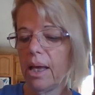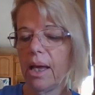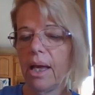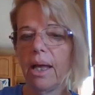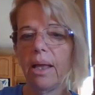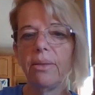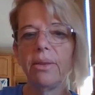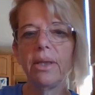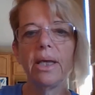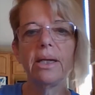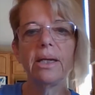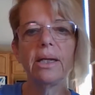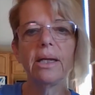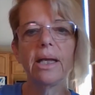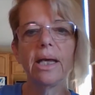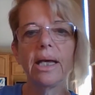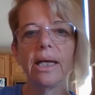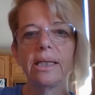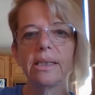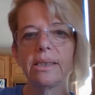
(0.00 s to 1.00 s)
and then it
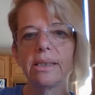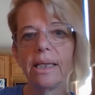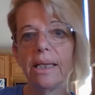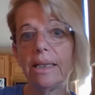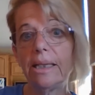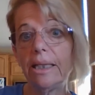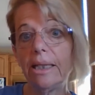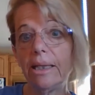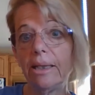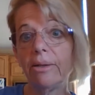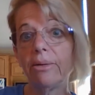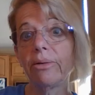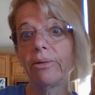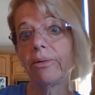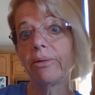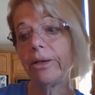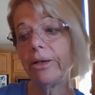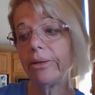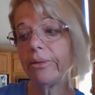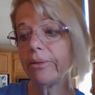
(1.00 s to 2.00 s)
has an
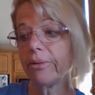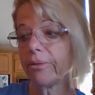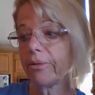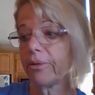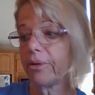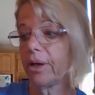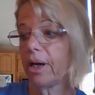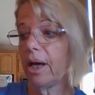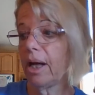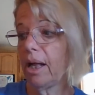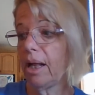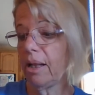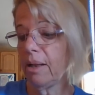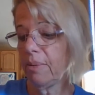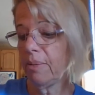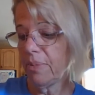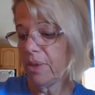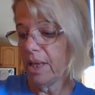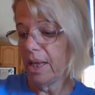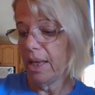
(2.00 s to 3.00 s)
inner doll,